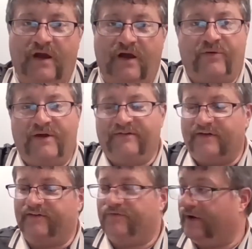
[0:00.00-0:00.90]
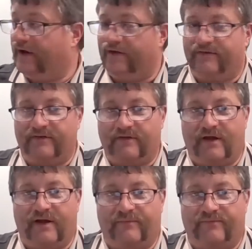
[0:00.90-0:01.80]
Otherwise, I just wanna
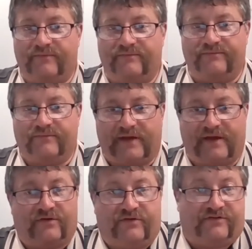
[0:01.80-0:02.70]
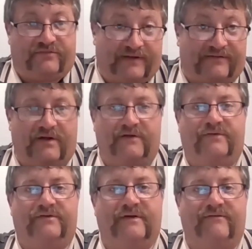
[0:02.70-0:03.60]
um, introduce myself,
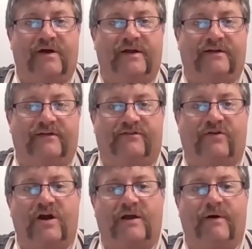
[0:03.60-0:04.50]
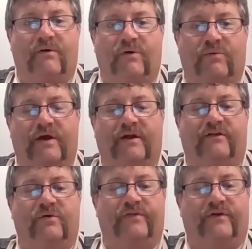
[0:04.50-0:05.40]
which I've done, and just talk about what we're going to
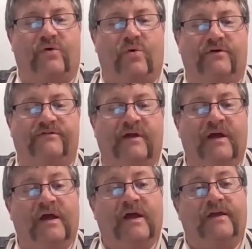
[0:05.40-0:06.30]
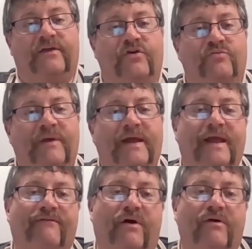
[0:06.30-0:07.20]
do in the course. You may
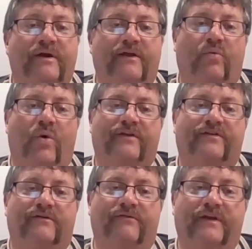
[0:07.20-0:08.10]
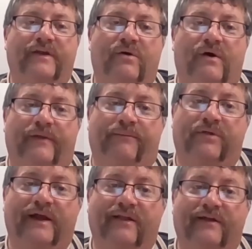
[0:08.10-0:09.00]
have already watched the video on the
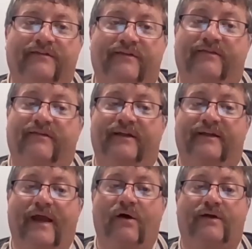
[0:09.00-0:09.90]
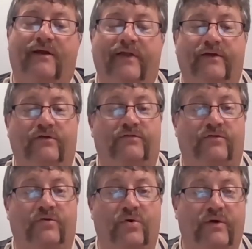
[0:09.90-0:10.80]
playlist that said calculator
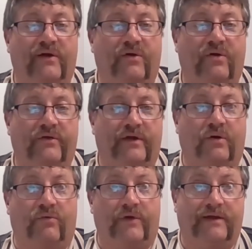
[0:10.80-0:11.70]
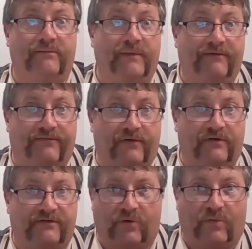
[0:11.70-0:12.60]
tutorial, you know, read me
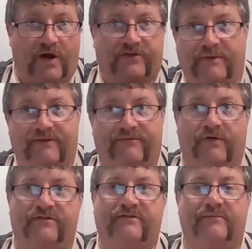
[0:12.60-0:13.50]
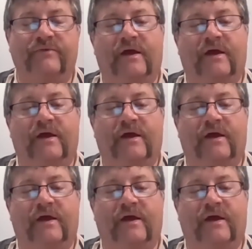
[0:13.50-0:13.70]
first or watch me first.